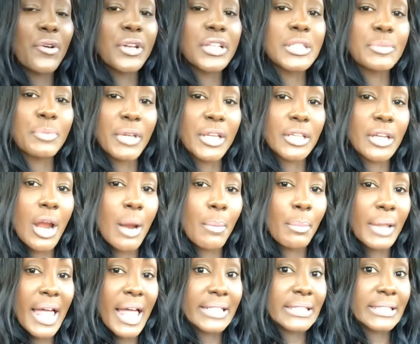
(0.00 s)
to spend our
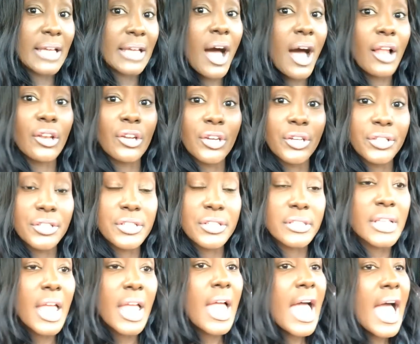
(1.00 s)
black
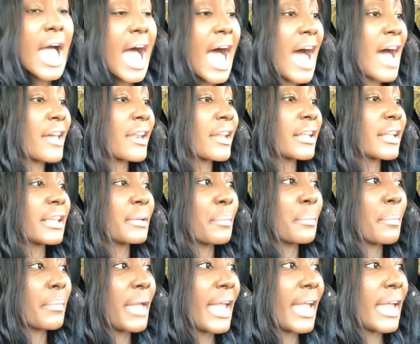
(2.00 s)
dollars, how to
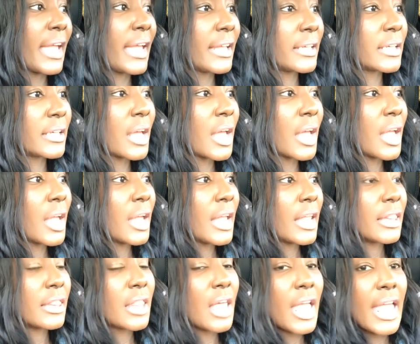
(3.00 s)
command
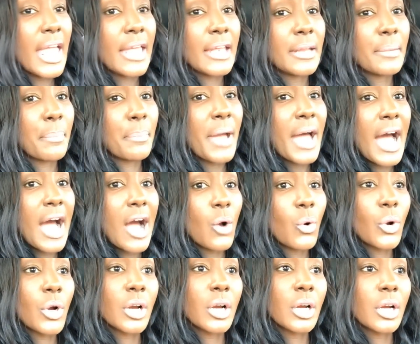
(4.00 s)
and
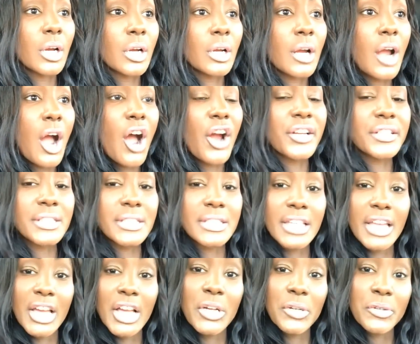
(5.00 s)
empower
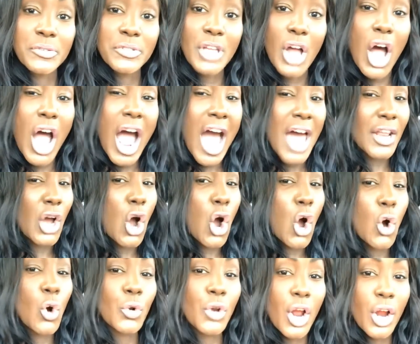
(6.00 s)
ourselves, how to
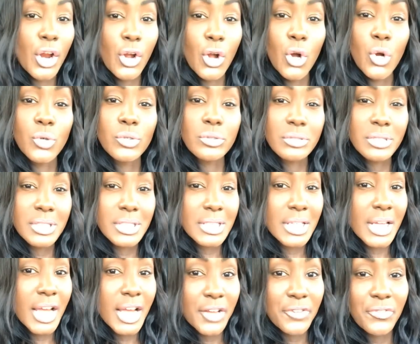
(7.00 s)
own our own
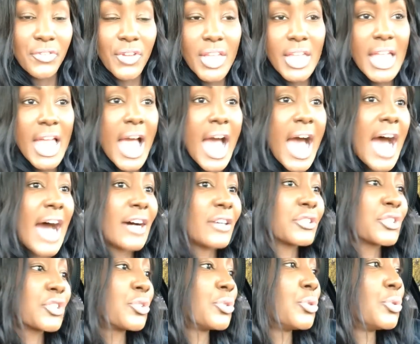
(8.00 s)
stuff, how
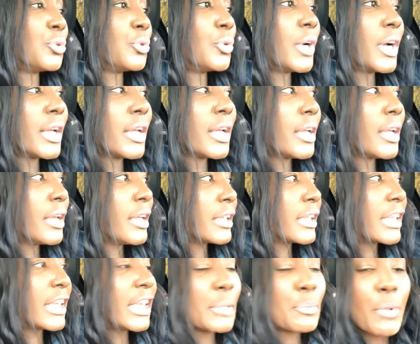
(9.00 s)
to
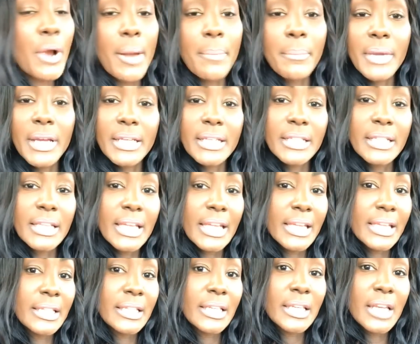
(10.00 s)
keep our money
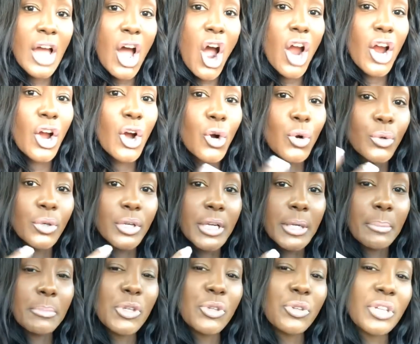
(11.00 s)
in our own
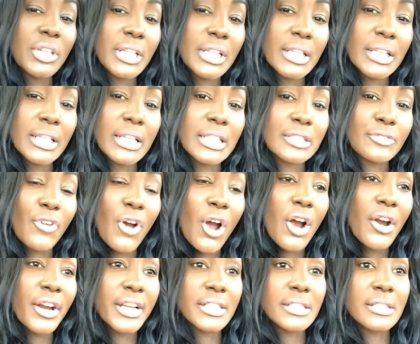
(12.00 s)
community. As
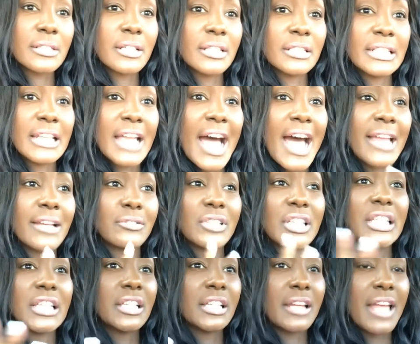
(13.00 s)
far as not,
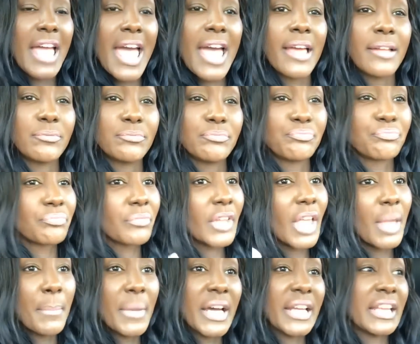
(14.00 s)
he could have had
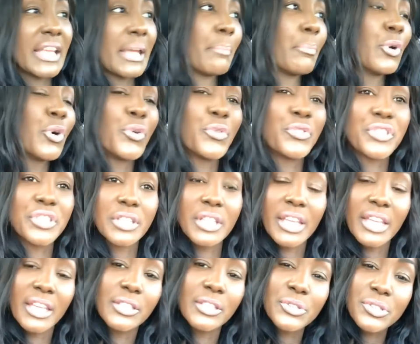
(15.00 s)
money and moved to the
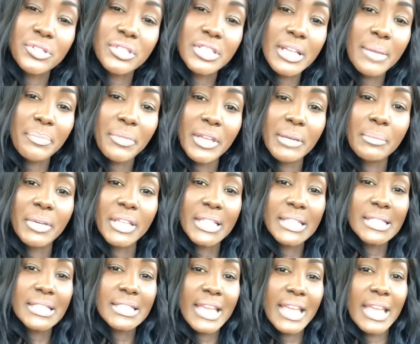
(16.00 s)
hills or something, but he
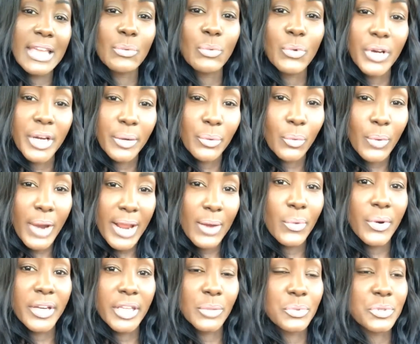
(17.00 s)
stayed right
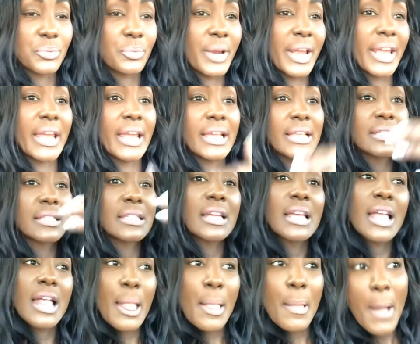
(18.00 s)
where he was raised,
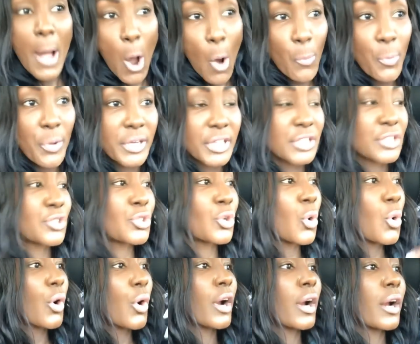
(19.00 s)
opened a
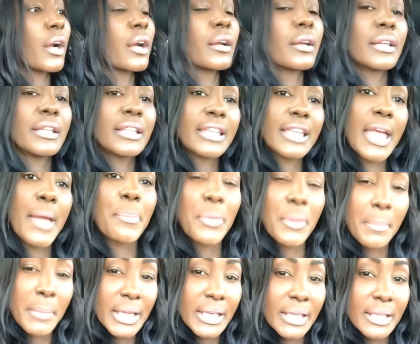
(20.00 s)
store, kept
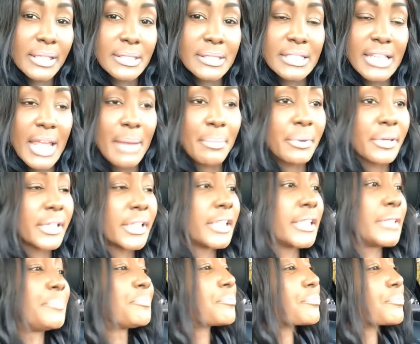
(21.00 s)
the money in his neighborhood,